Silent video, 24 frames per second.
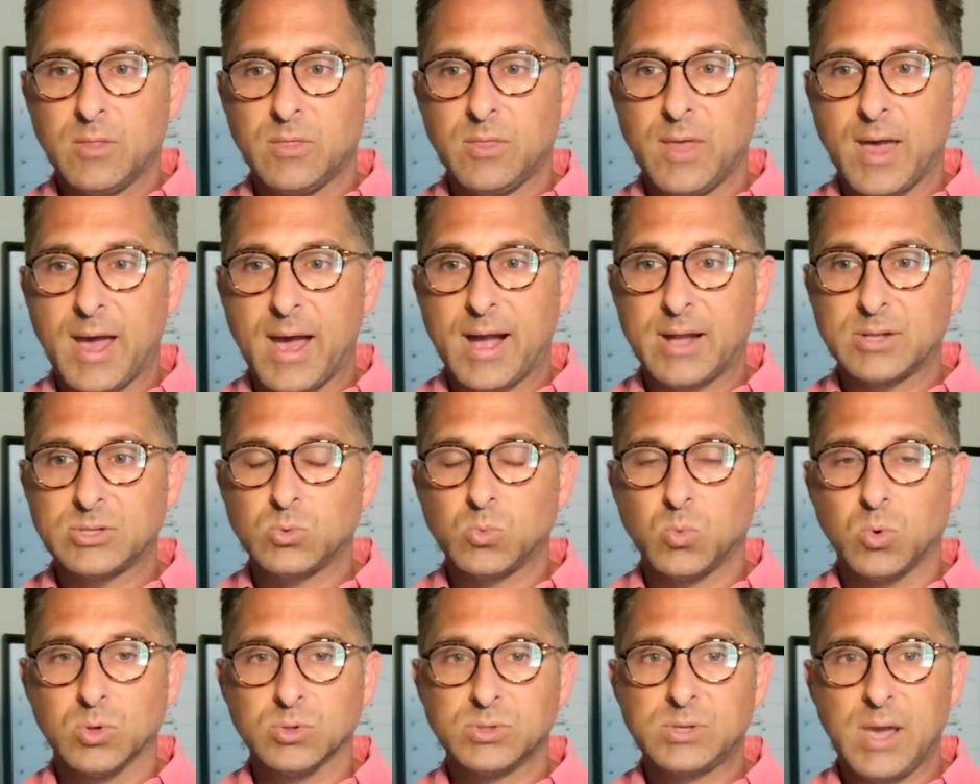that
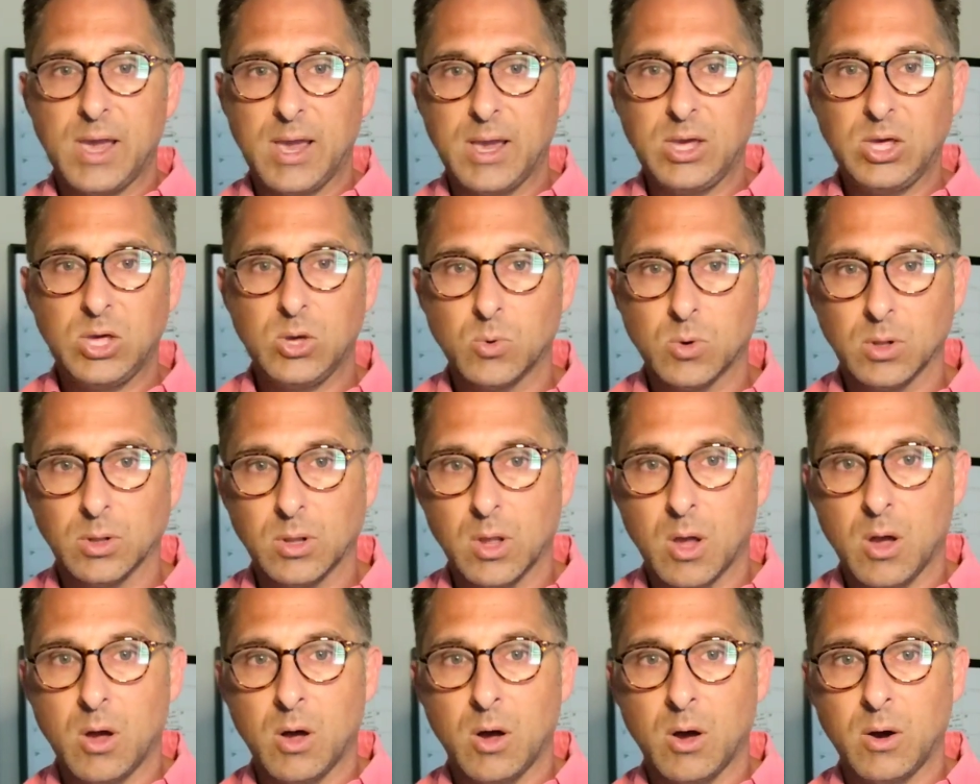will take you
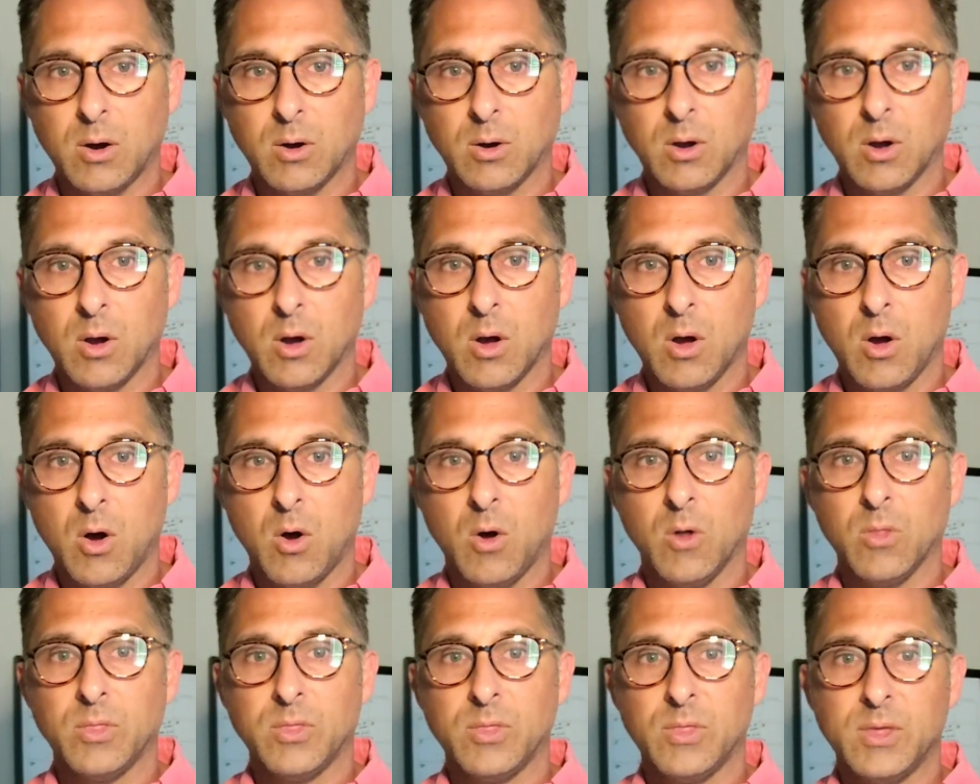along
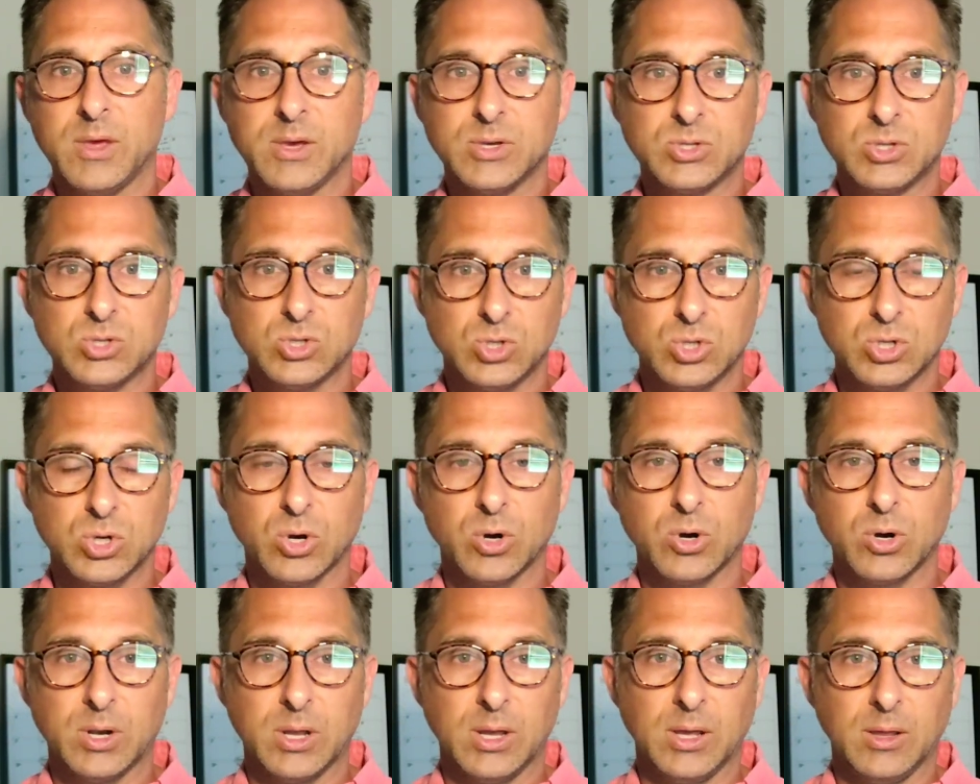on this
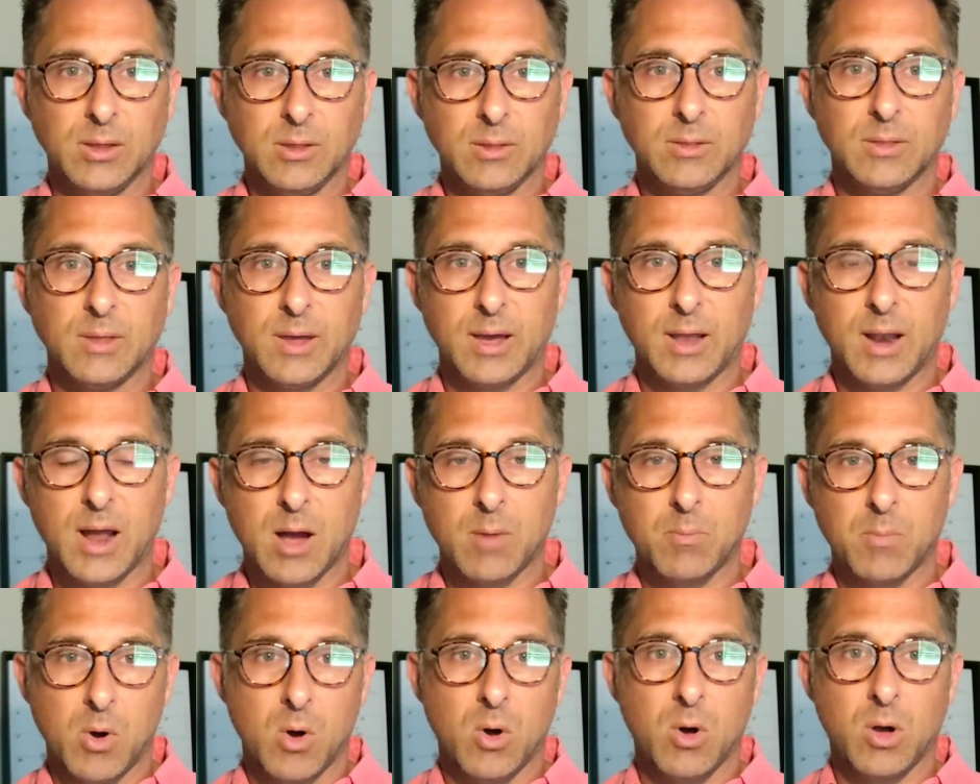journey that
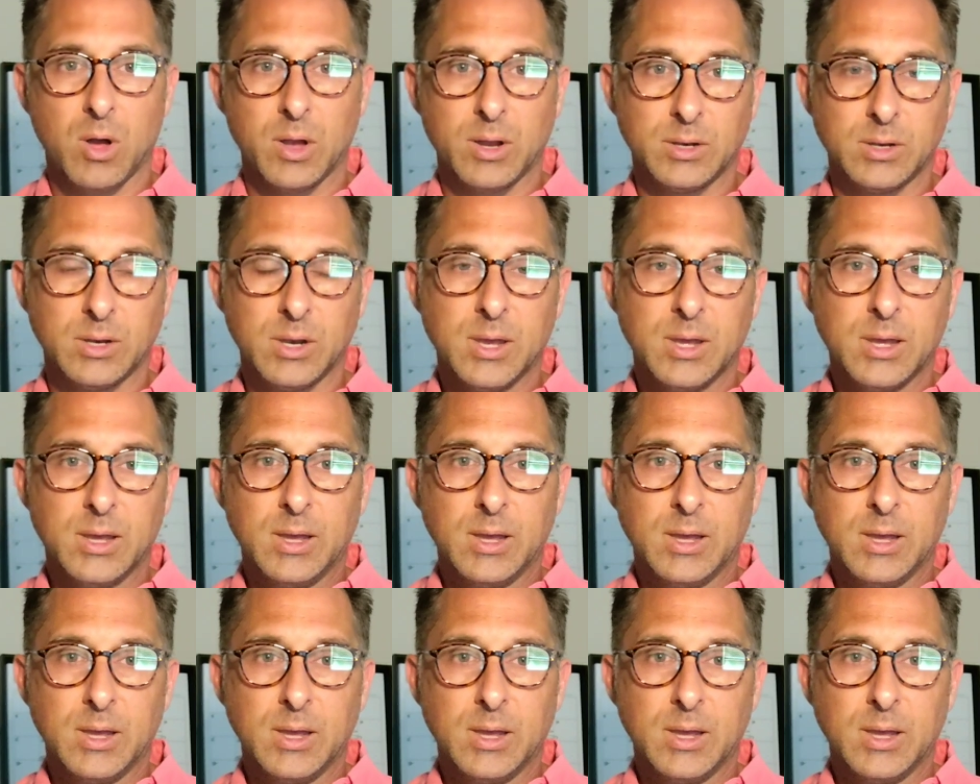I'm on.